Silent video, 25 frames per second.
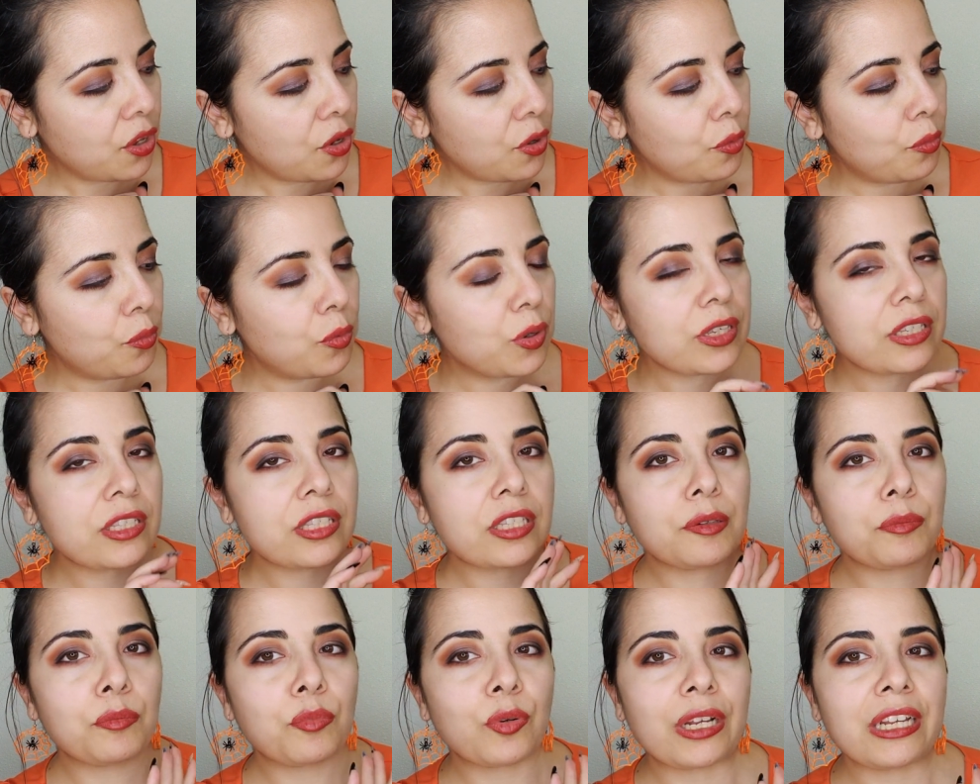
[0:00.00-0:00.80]
was
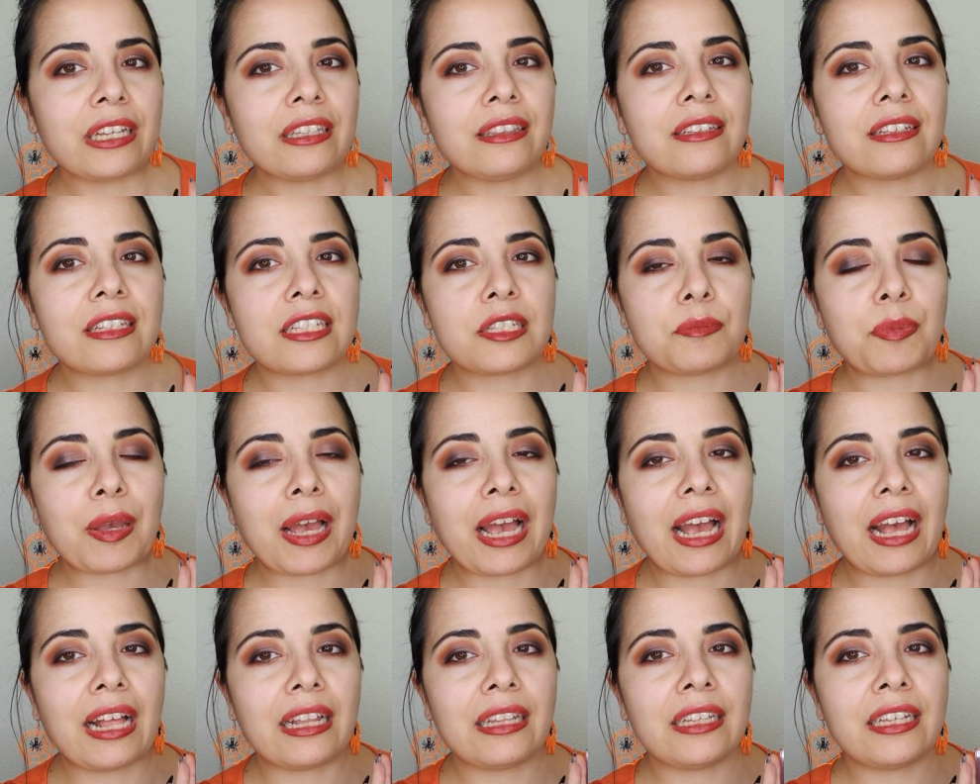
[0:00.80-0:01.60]
to bring this
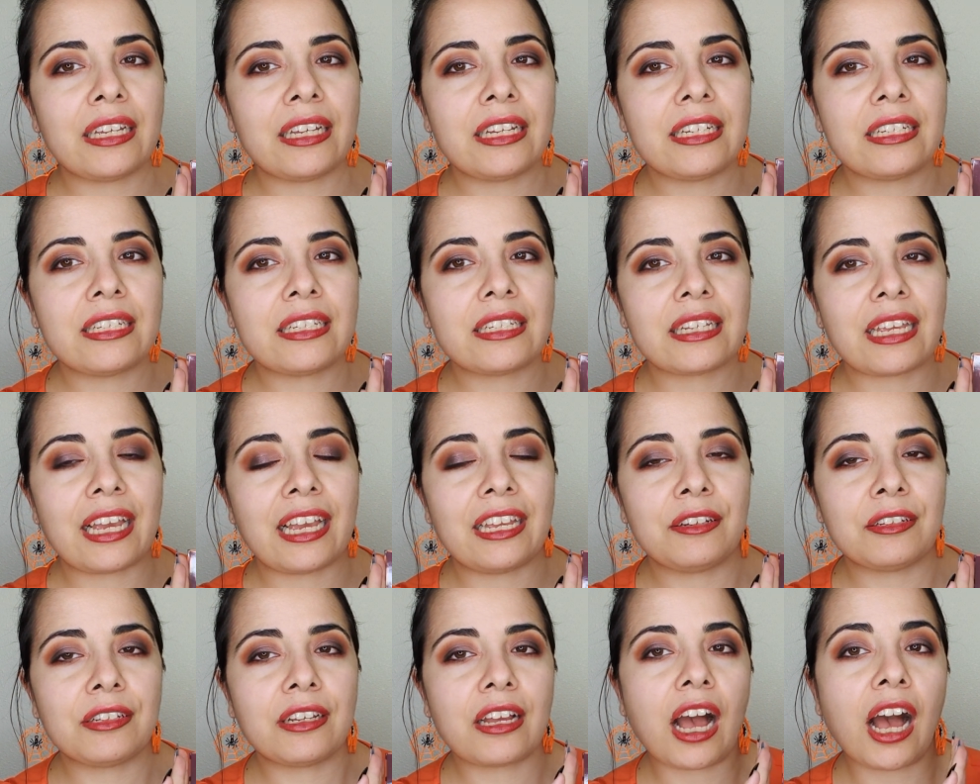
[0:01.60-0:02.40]
palette
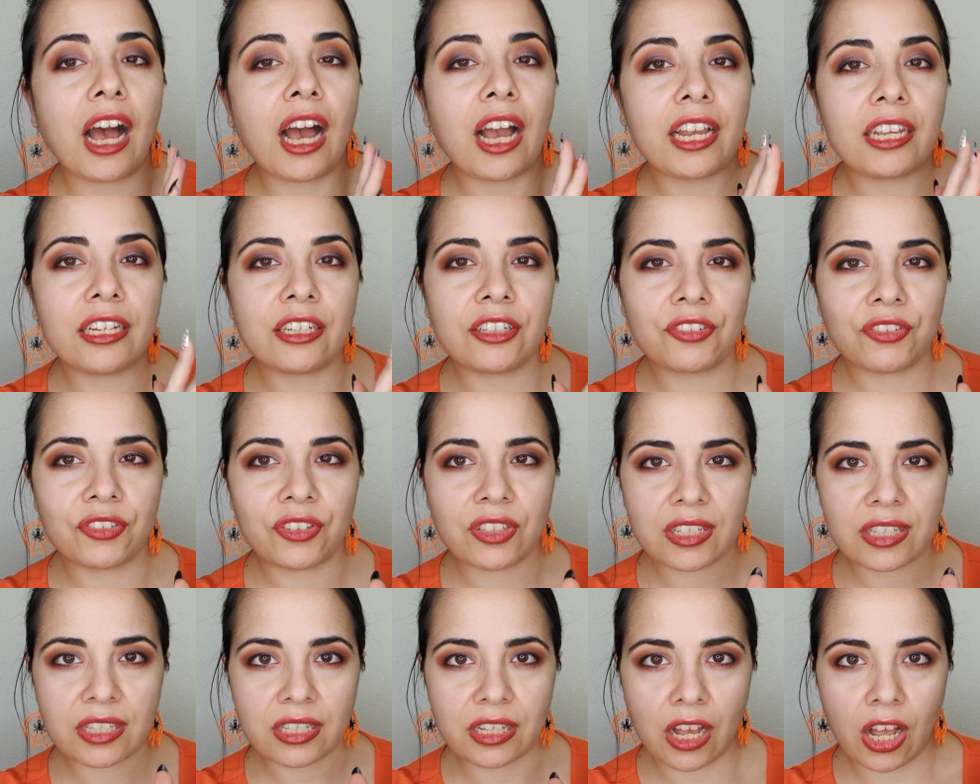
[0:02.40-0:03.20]
and kind of
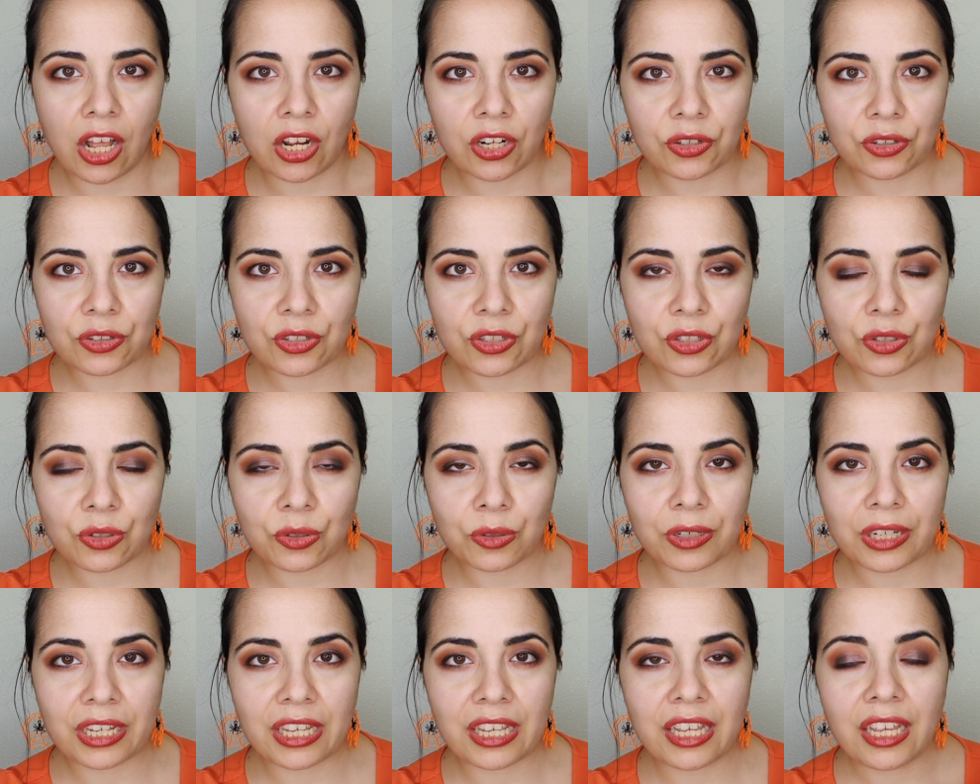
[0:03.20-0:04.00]
this color
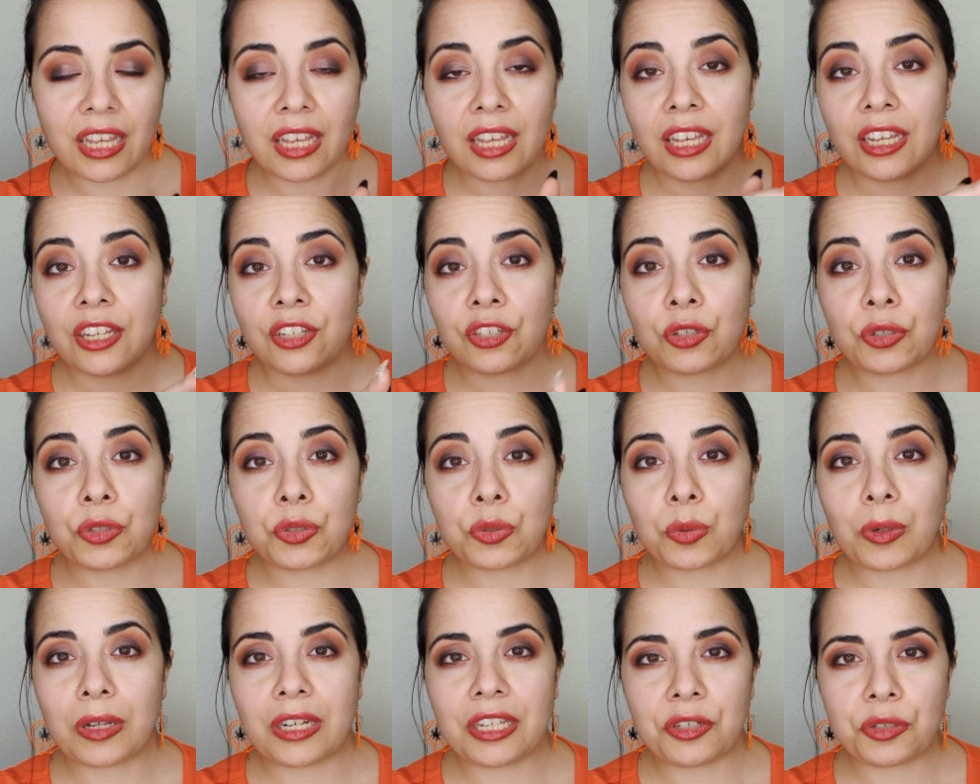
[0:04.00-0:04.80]
story to
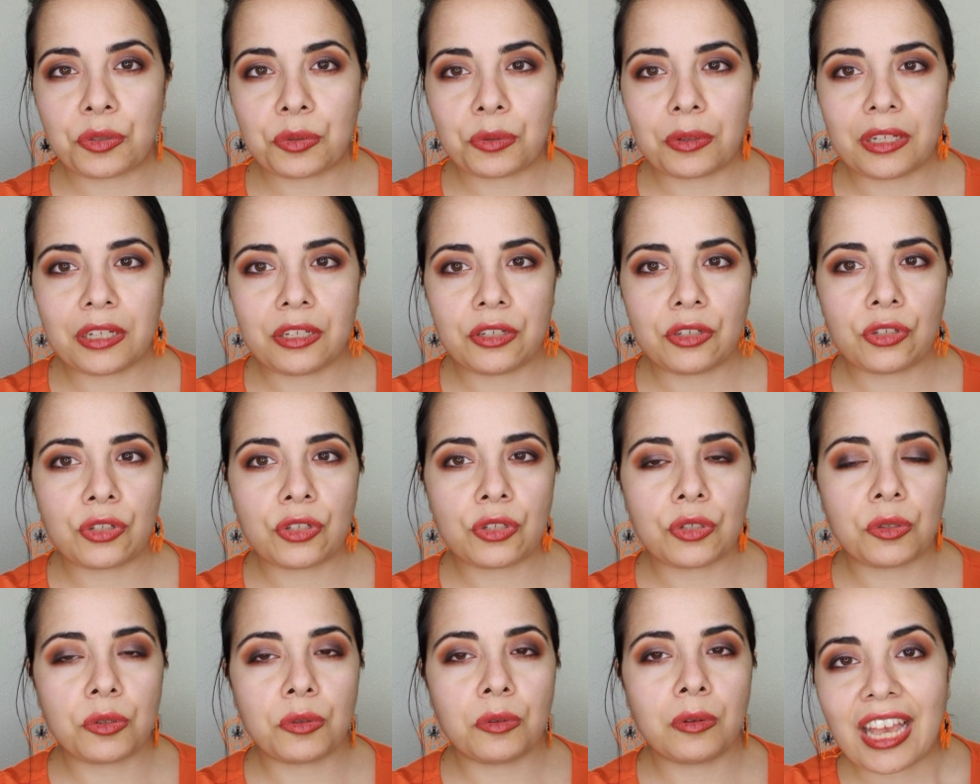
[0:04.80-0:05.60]

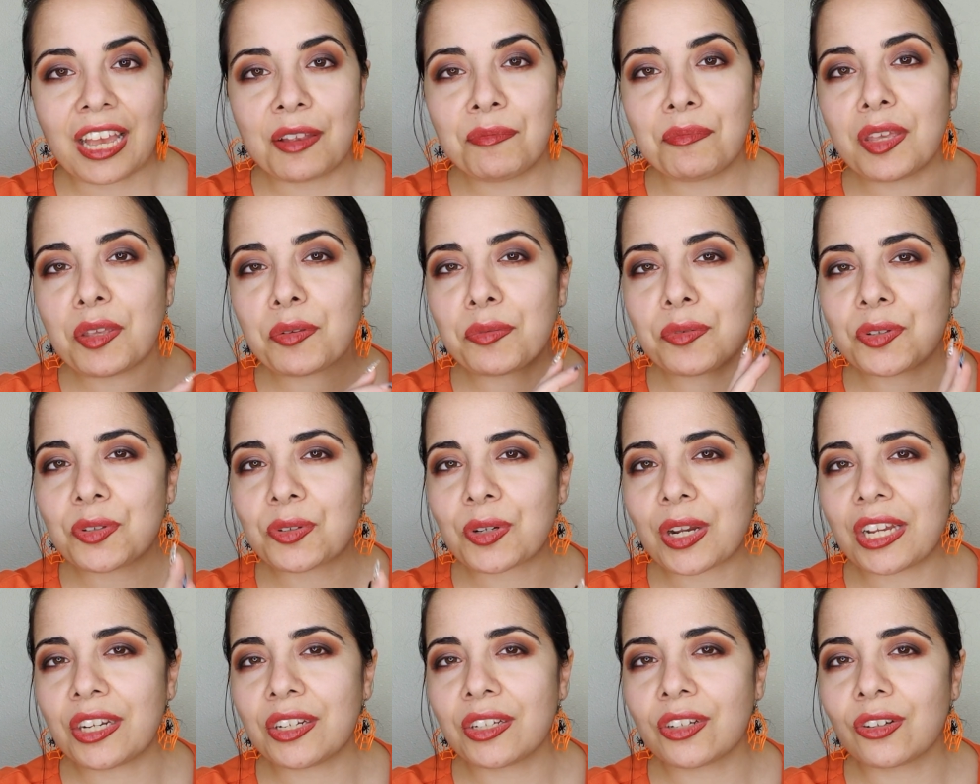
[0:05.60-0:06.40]
2022 and maybe
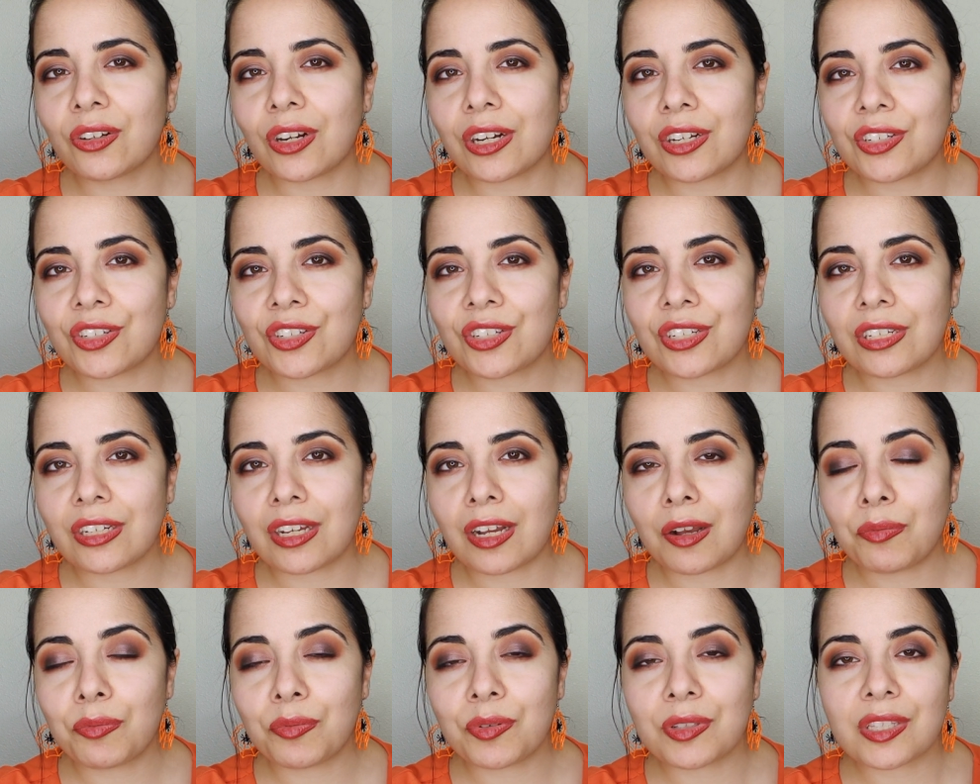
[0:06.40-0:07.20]
try to grunge it
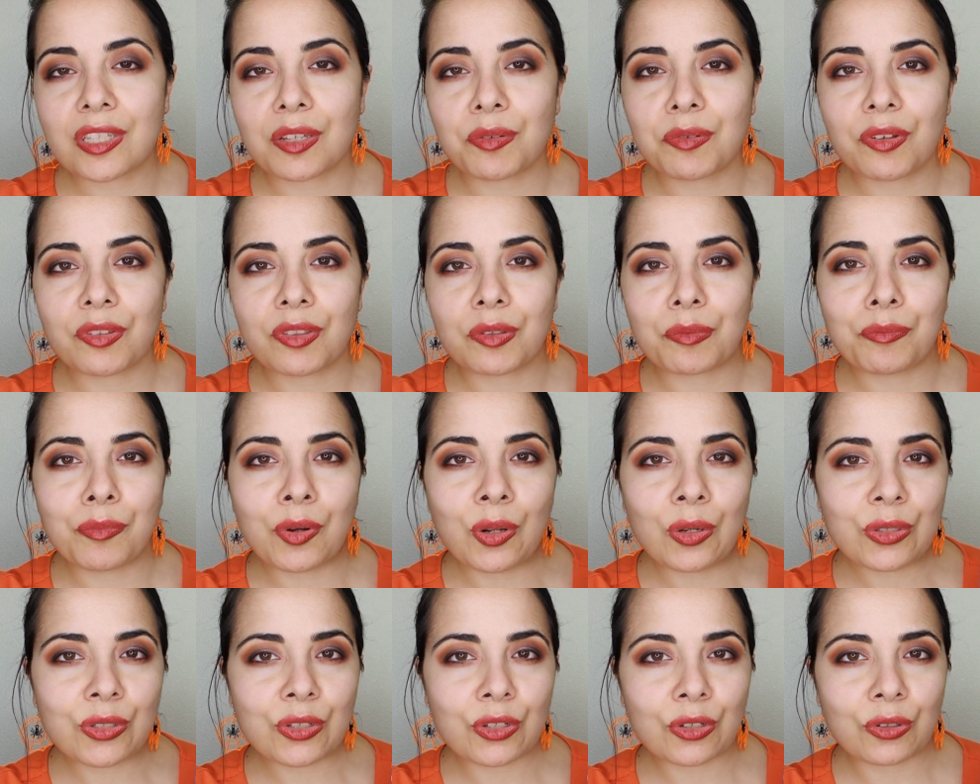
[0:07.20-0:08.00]
up with some of the
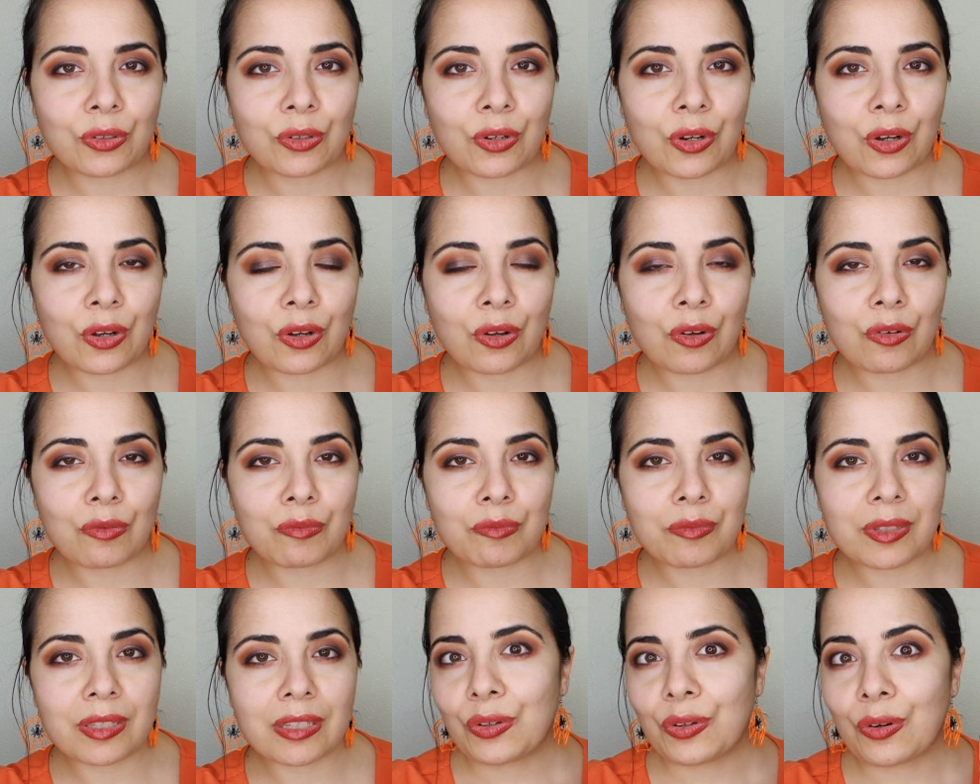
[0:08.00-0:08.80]

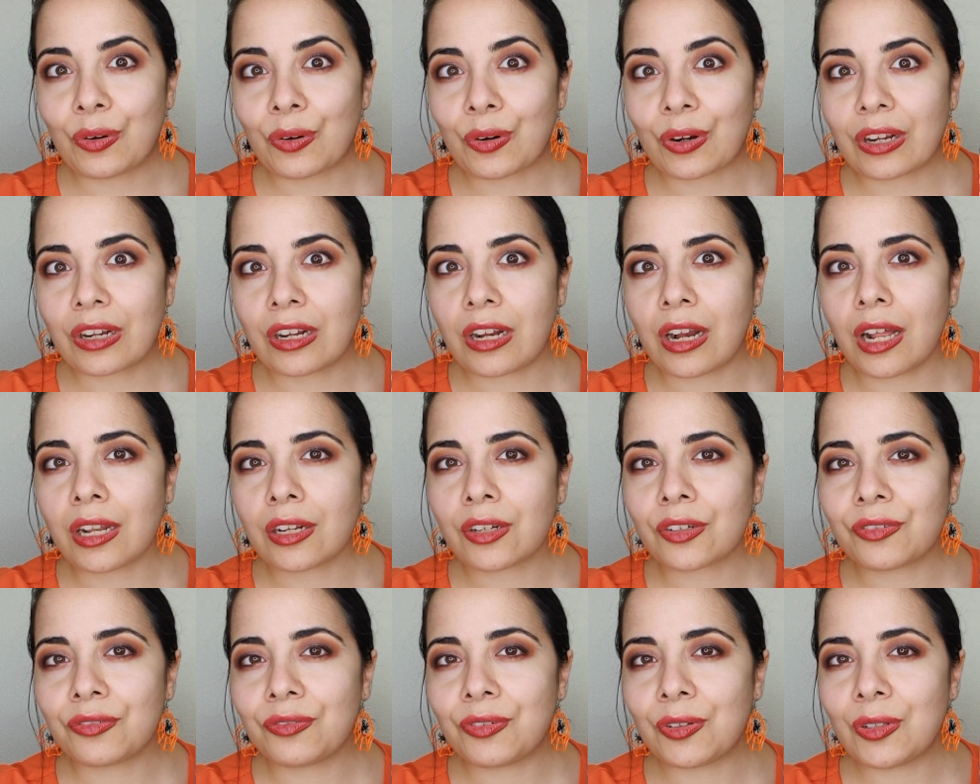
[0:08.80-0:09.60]
multichromes or
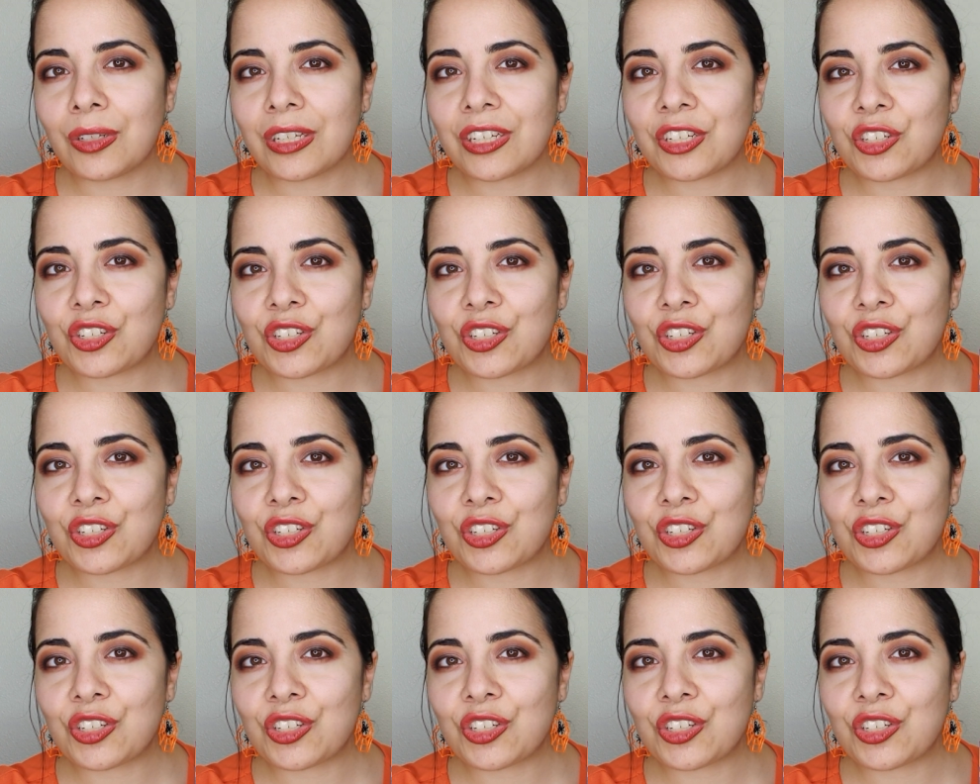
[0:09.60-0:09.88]
colorful and